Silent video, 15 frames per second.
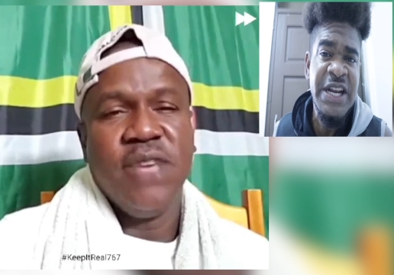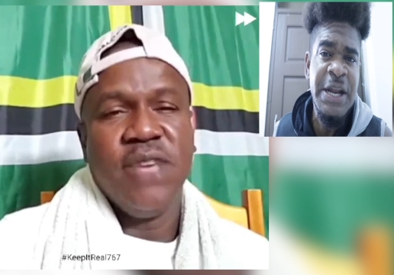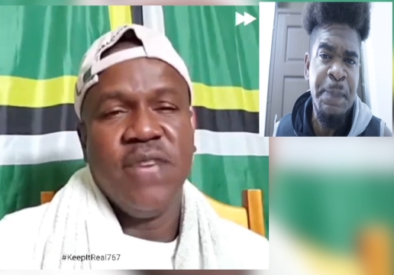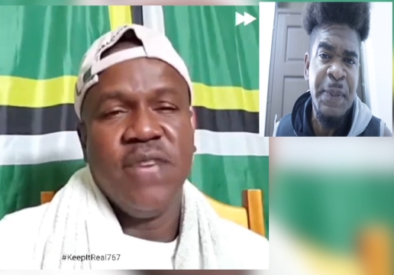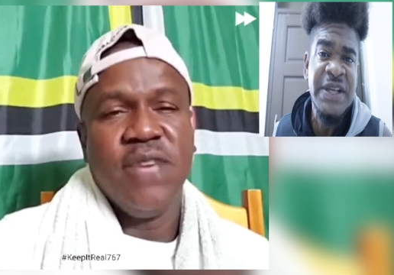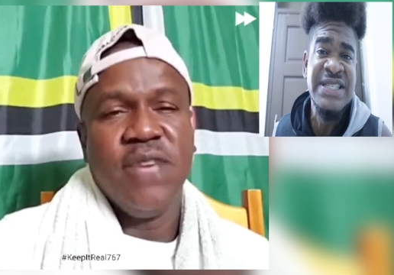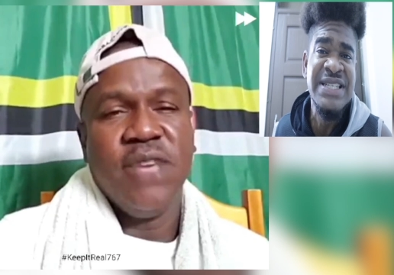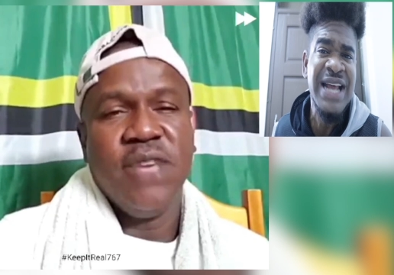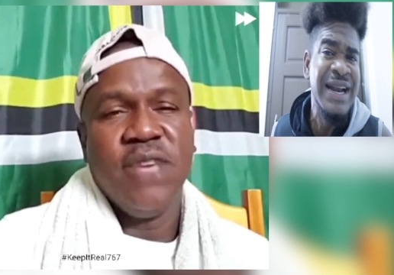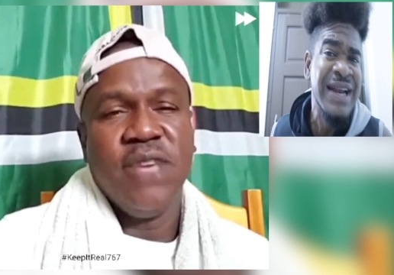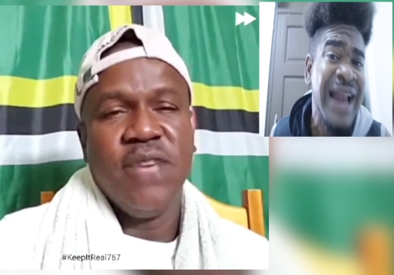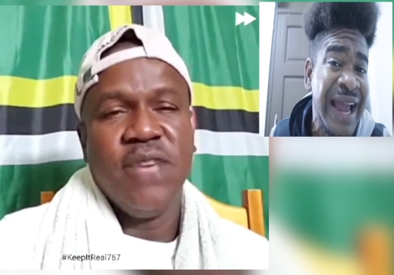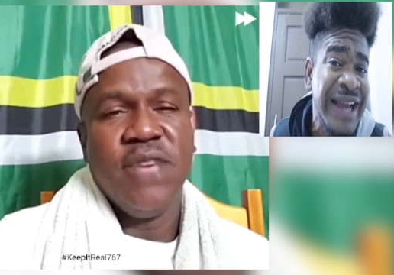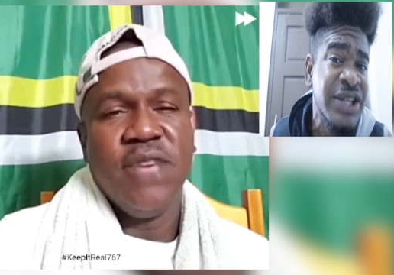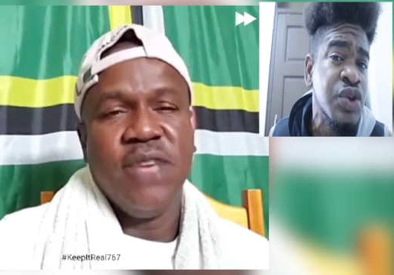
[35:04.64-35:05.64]
Speaker 1: the person that
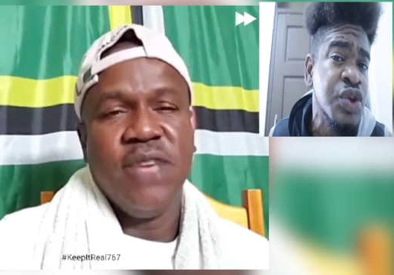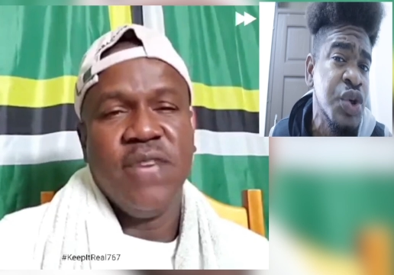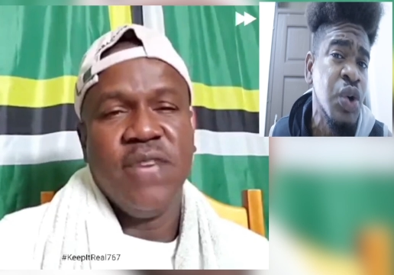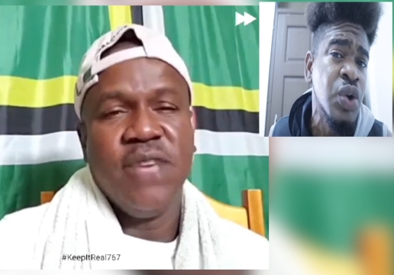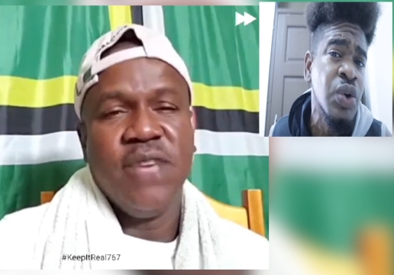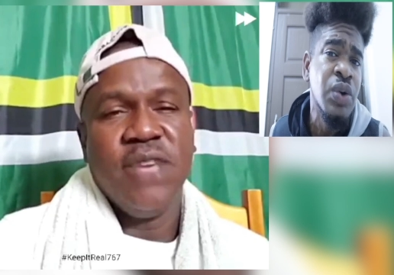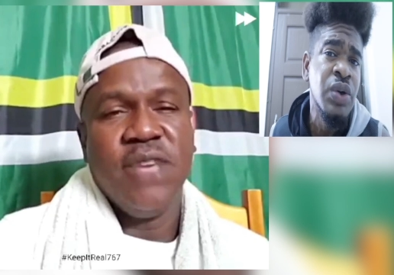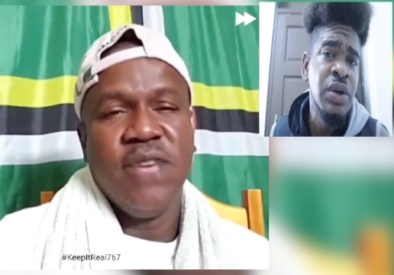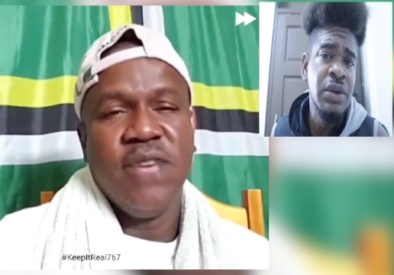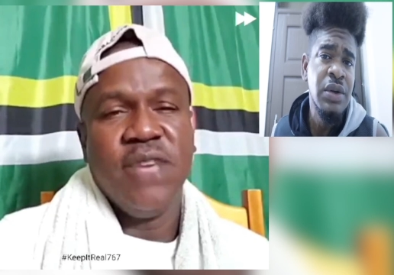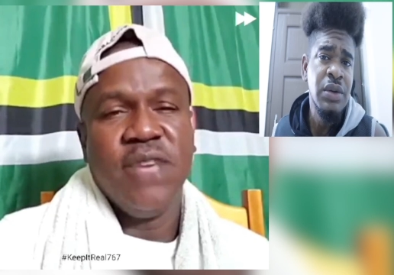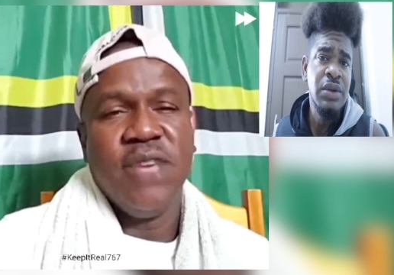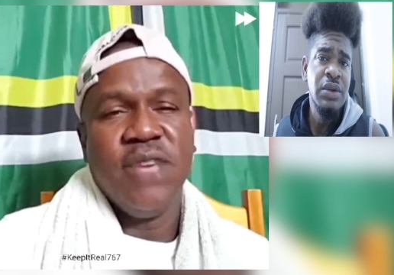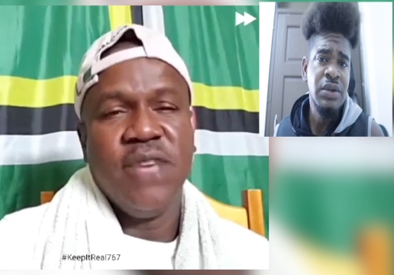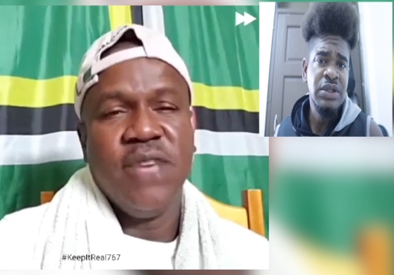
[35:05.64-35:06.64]
lied to you,
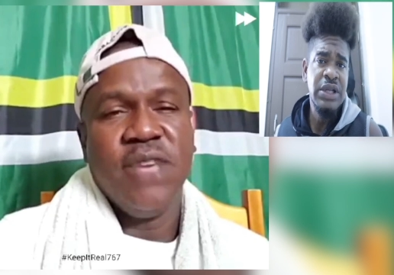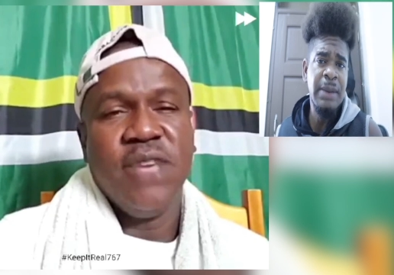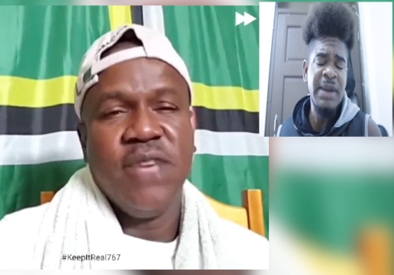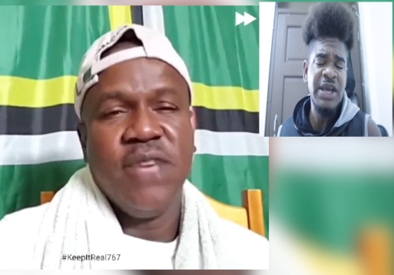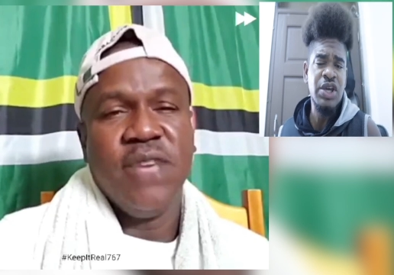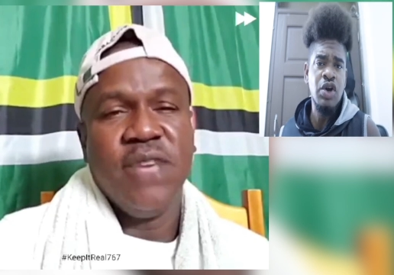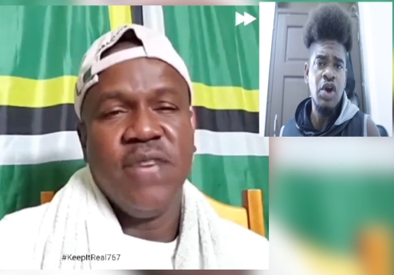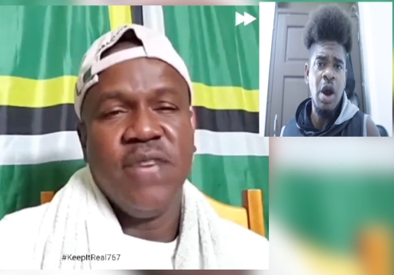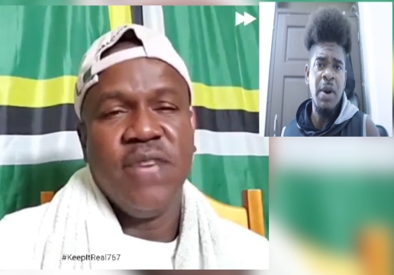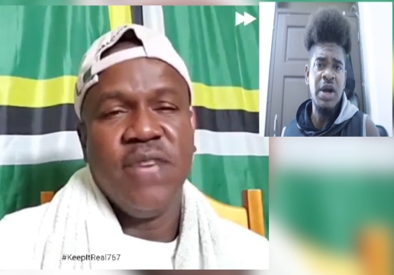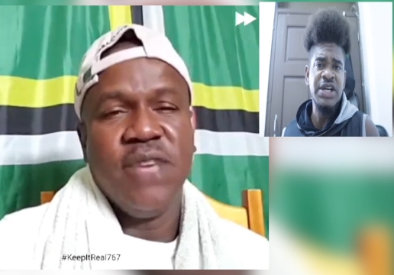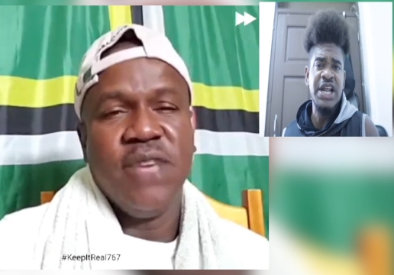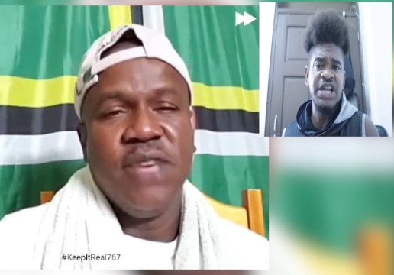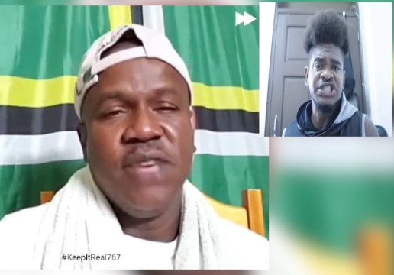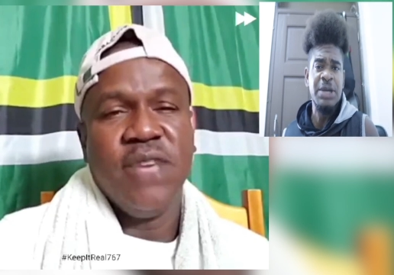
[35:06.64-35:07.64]
that make you come
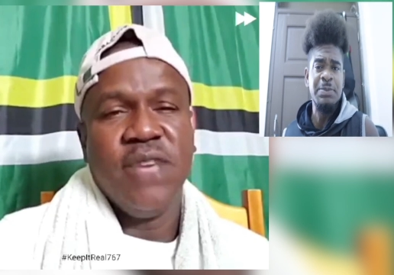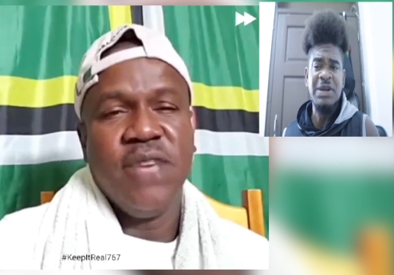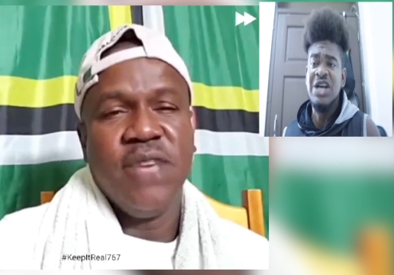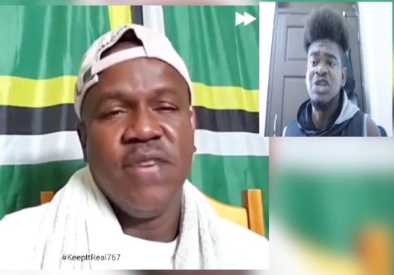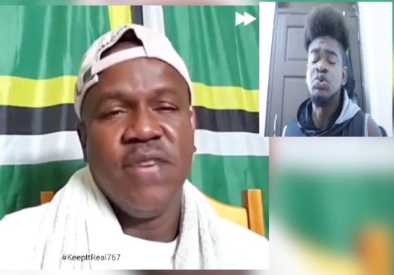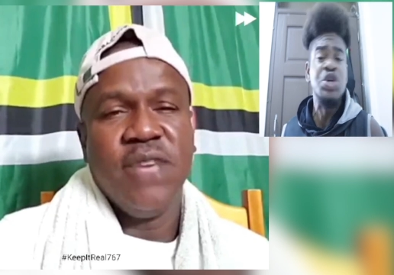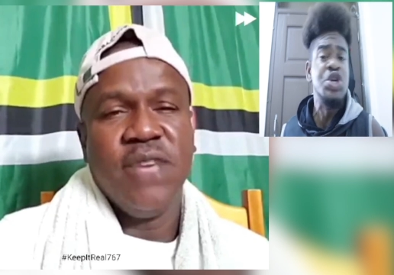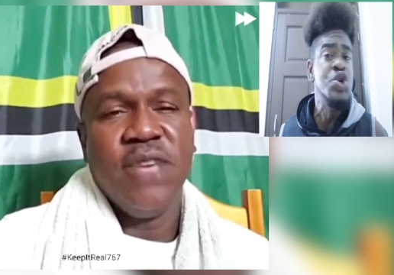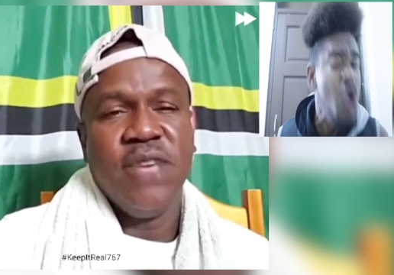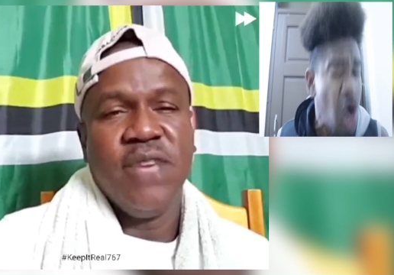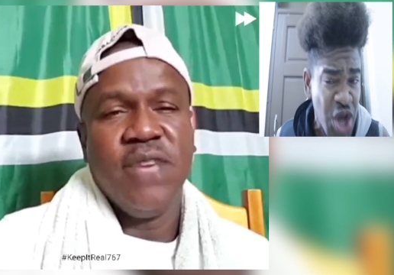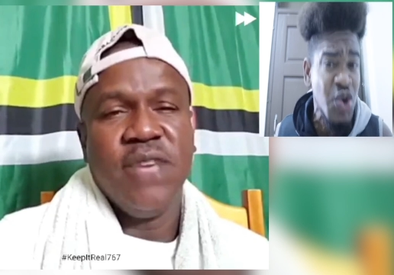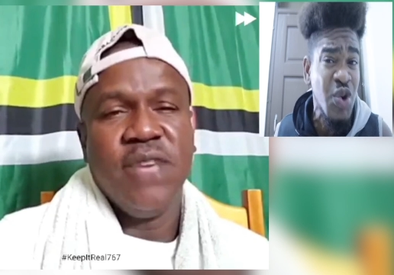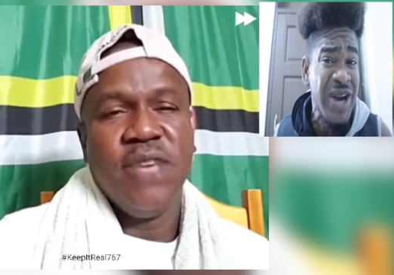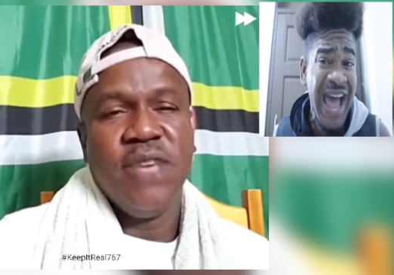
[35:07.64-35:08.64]
on nation, because we know
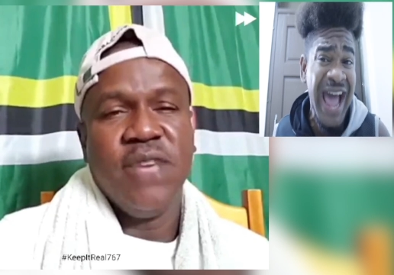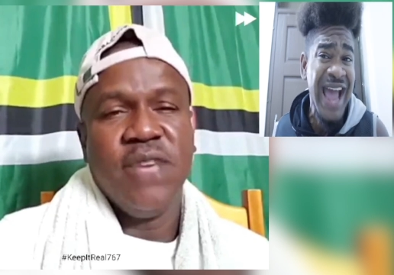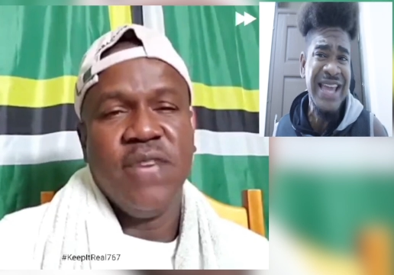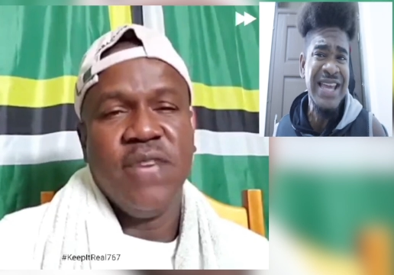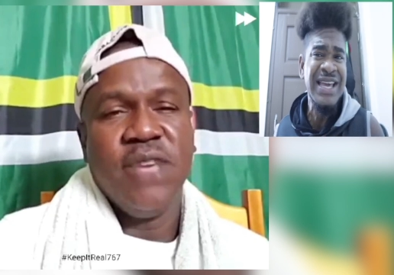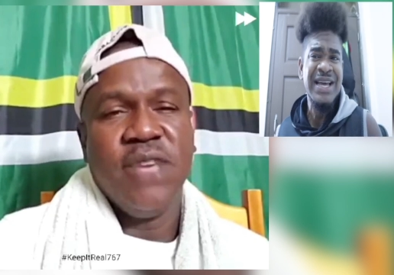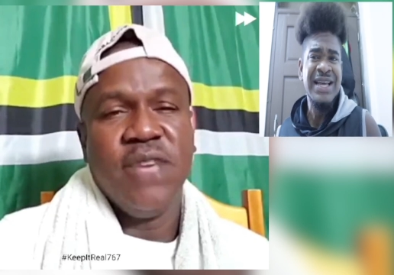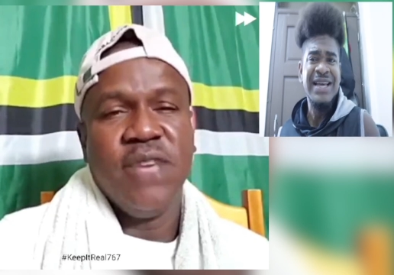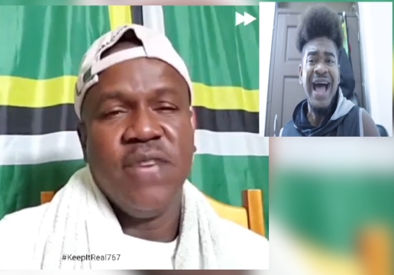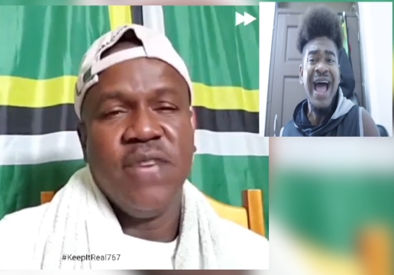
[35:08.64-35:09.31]
you lie.